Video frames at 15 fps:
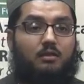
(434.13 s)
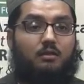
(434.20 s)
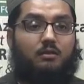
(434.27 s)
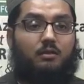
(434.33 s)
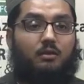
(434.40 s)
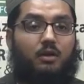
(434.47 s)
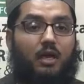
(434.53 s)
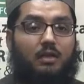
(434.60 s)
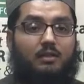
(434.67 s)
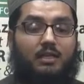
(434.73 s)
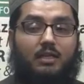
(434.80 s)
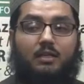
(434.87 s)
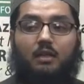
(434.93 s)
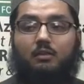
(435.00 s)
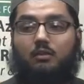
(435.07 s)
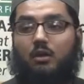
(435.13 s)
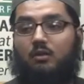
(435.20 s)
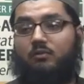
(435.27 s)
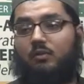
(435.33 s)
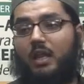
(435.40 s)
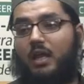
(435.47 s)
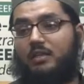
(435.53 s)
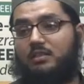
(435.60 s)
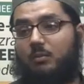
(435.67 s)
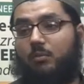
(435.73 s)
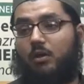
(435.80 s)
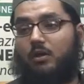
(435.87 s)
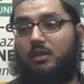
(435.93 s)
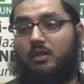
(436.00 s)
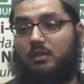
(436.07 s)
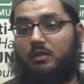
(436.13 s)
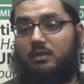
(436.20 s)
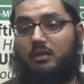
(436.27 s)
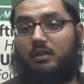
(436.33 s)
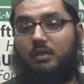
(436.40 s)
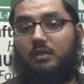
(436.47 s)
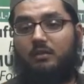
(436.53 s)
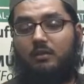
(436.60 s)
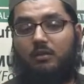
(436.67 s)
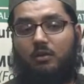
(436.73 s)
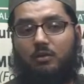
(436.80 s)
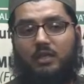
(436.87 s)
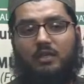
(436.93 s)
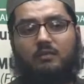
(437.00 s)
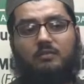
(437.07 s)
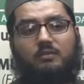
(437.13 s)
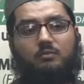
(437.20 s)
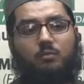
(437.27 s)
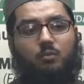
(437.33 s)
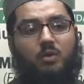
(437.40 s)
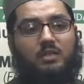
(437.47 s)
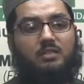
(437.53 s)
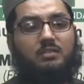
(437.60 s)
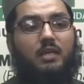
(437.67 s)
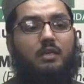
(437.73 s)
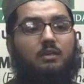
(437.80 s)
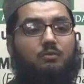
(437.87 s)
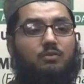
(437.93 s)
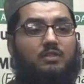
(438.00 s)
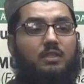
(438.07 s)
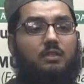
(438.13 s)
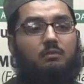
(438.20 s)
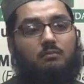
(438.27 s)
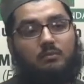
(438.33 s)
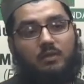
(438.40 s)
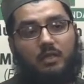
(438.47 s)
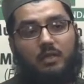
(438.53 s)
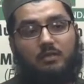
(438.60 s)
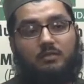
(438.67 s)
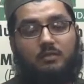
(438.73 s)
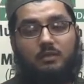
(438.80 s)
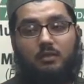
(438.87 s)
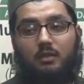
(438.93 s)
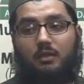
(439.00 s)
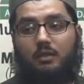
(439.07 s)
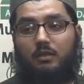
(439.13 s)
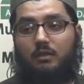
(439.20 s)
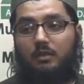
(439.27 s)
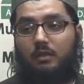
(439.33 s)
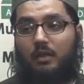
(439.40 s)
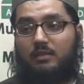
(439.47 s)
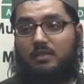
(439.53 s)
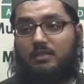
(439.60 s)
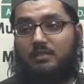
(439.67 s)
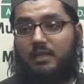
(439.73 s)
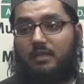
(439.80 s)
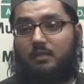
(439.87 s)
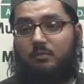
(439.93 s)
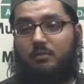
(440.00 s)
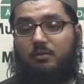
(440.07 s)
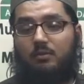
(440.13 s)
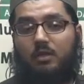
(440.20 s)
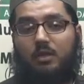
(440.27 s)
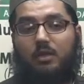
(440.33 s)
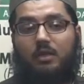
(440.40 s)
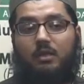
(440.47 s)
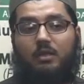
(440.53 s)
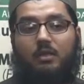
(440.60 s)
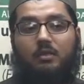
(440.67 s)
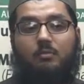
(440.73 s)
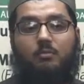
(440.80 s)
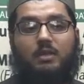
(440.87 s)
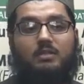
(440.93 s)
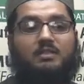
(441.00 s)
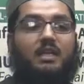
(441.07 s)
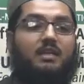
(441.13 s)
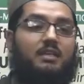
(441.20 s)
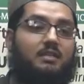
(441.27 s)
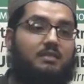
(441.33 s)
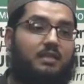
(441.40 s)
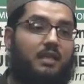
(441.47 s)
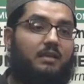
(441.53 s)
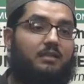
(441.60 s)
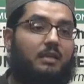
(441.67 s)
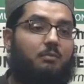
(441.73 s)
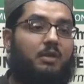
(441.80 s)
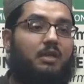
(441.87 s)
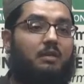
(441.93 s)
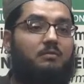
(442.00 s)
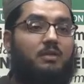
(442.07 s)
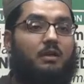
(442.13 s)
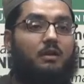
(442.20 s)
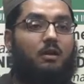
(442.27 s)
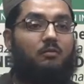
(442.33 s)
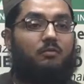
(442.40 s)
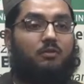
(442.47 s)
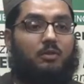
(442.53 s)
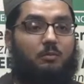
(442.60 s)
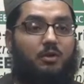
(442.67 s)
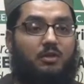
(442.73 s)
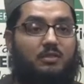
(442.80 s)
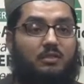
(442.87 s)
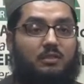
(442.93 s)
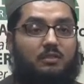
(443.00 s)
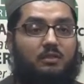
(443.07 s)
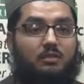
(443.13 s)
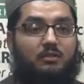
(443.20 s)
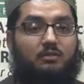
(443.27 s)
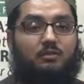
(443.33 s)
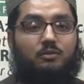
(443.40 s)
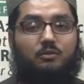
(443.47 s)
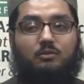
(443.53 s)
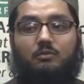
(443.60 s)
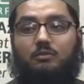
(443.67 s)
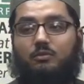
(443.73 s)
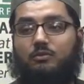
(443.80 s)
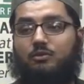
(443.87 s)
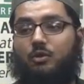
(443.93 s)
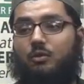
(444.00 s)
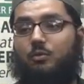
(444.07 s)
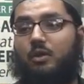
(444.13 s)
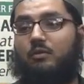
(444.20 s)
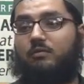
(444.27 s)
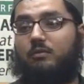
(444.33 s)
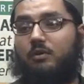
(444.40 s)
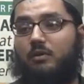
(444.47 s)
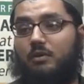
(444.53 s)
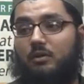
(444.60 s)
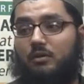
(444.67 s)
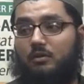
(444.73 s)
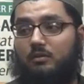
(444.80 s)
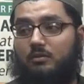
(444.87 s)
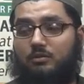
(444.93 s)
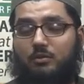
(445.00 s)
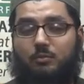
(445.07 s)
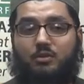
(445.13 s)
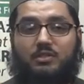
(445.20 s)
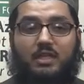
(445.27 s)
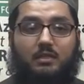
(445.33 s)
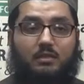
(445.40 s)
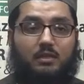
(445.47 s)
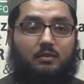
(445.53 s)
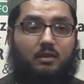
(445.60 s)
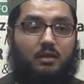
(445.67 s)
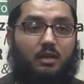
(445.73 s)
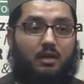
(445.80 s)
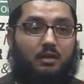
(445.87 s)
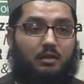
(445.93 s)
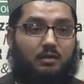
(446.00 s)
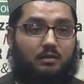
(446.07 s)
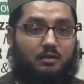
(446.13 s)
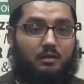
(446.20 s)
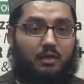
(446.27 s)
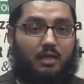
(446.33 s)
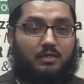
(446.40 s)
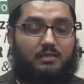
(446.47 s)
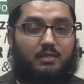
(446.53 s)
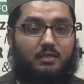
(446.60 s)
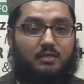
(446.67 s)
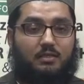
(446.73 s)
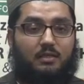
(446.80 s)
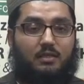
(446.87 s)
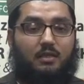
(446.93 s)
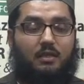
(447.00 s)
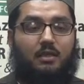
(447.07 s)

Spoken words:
You know, I laid unlawful eyes upon her. Okay, this one sight you see, it's understandable, but second sight, that becomes haram for the person. To, you know, to away to protect their eyesight.